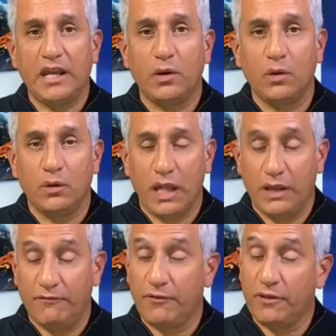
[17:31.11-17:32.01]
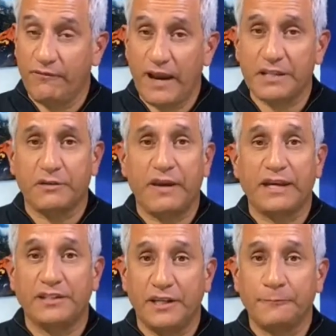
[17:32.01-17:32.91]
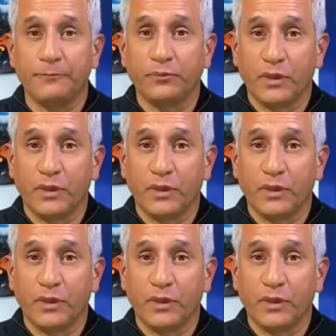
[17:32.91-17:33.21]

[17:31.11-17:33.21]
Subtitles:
it, and for the Pfizer vaccine,